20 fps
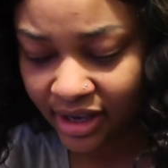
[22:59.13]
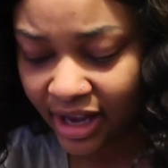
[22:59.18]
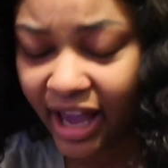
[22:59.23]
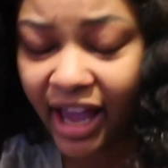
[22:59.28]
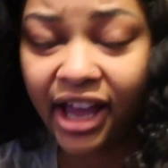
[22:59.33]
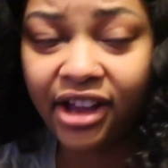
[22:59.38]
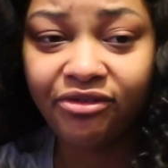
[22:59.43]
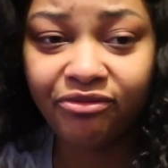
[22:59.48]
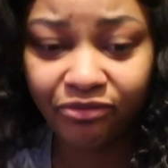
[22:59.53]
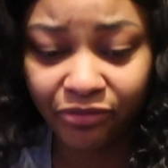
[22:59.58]

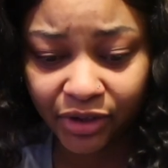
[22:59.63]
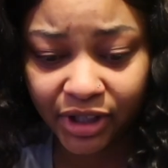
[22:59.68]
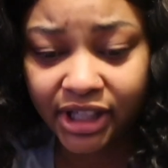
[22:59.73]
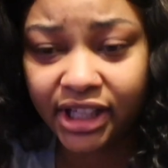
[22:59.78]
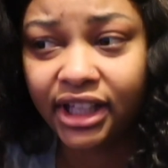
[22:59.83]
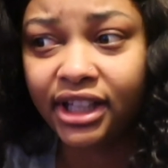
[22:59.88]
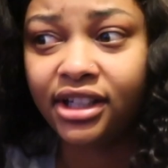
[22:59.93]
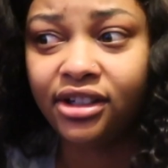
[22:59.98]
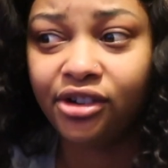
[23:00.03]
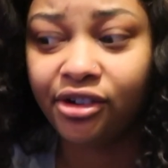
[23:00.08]
at
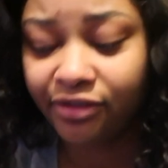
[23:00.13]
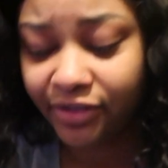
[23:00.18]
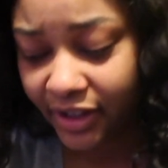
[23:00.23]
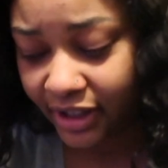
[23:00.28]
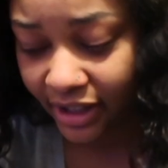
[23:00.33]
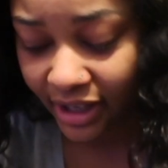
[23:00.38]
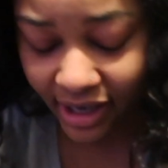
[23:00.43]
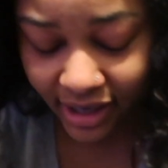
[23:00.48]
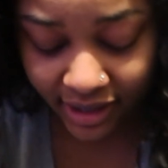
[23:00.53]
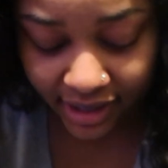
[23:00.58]
freaking North
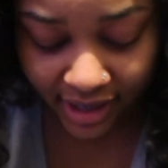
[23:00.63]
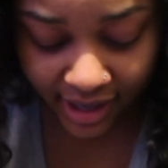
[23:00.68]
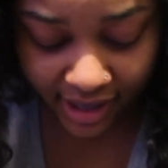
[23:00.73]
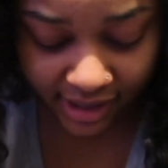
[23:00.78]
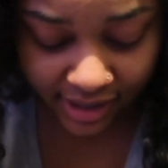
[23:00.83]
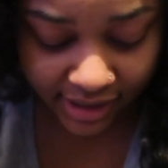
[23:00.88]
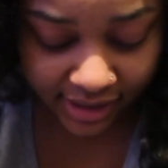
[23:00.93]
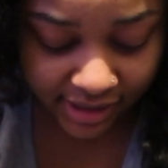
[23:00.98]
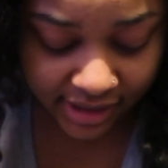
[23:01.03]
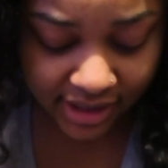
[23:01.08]
Carolina
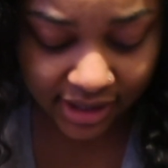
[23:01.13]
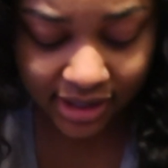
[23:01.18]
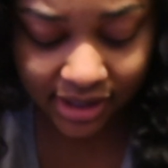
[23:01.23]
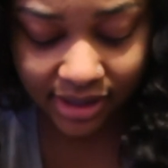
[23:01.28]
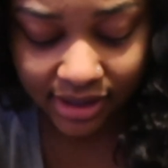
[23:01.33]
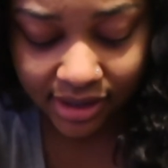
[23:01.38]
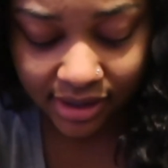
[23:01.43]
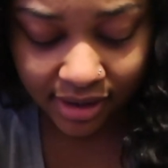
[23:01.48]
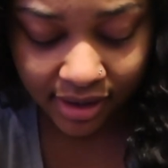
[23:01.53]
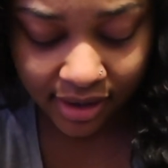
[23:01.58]

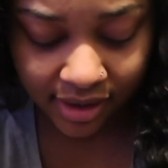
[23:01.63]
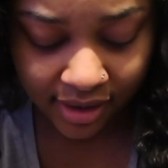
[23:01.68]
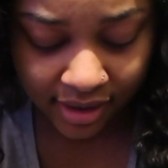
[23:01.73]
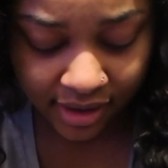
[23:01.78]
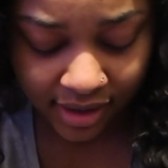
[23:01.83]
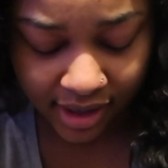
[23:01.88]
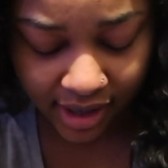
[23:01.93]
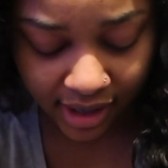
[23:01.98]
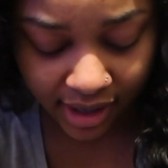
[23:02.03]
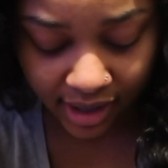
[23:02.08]
A&T.
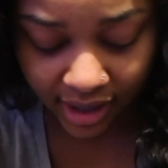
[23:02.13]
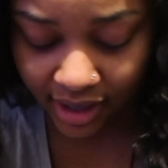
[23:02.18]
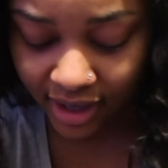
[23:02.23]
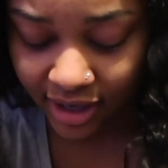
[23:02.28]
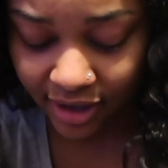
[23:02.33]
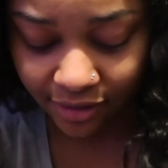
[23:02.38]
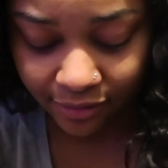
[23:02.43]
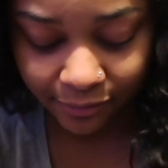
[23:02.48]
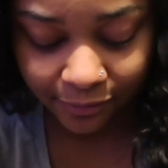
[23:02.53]
in